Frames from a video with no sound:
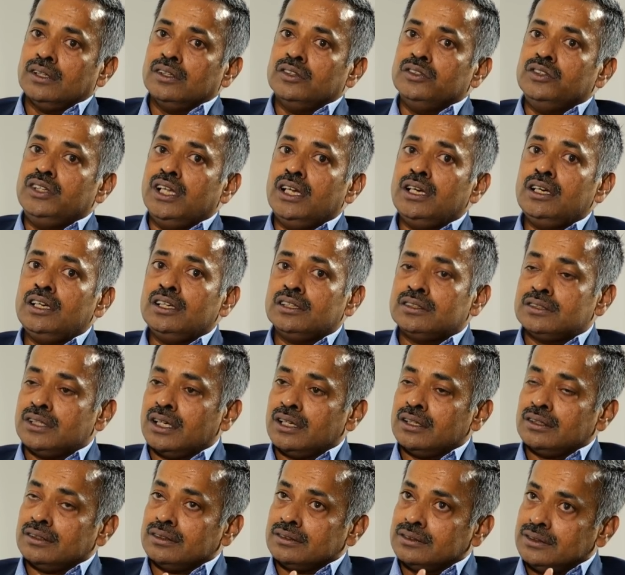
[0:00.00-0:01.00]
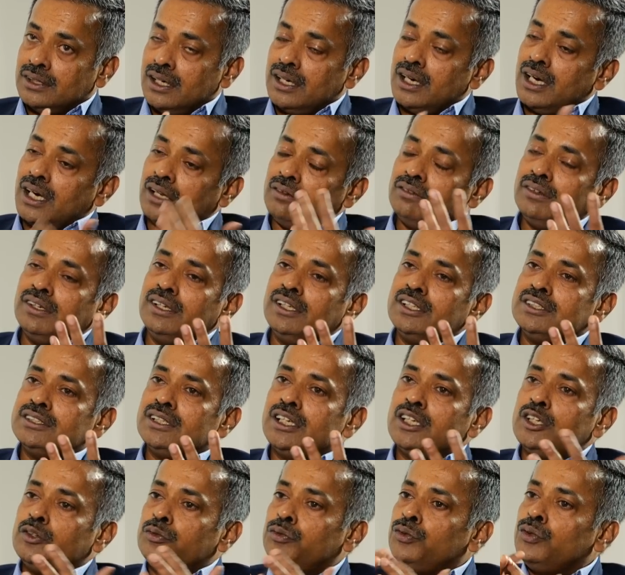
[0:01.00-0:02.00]
Then third level is
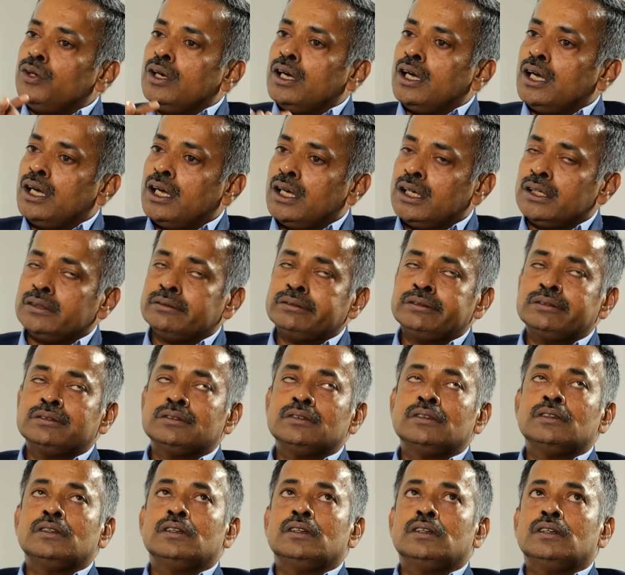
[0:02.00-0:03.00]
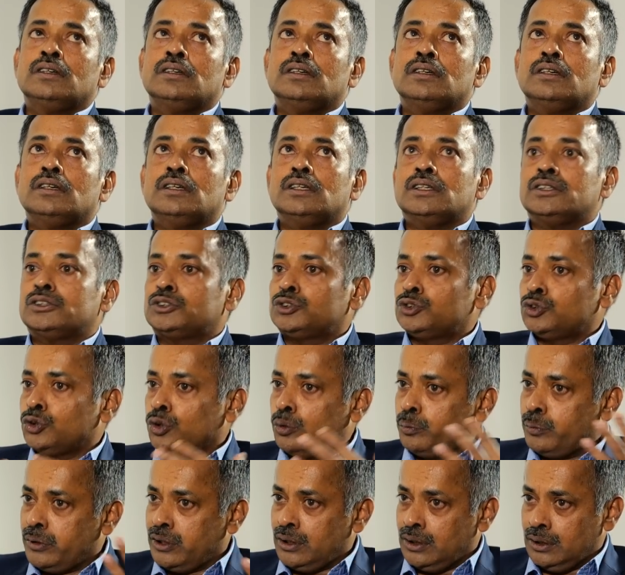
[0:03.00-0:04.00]
that if you have
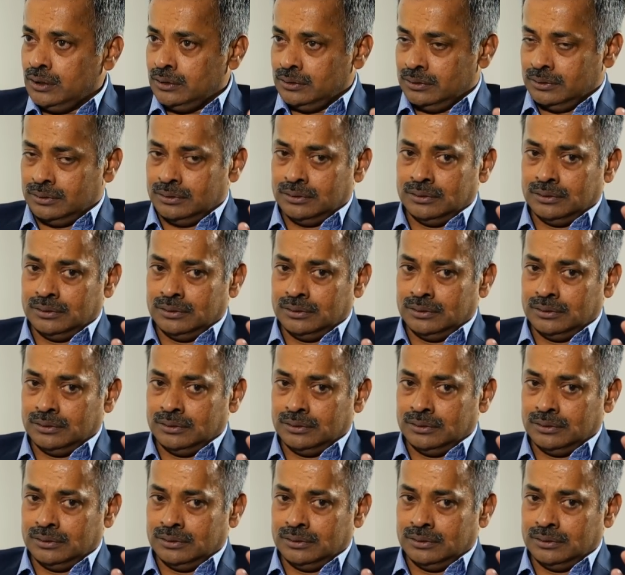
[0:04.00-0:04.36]
so many